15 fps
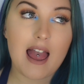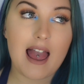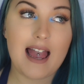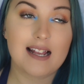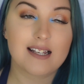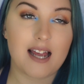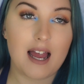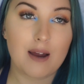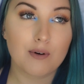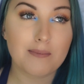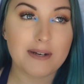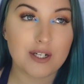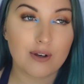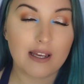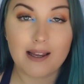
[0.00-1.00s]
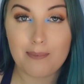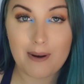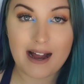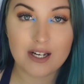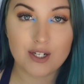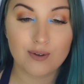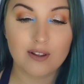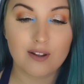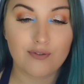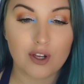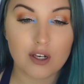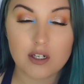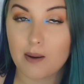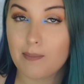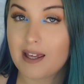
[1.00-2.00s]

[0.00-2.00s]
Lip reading: And I will be doing a part 2 in the future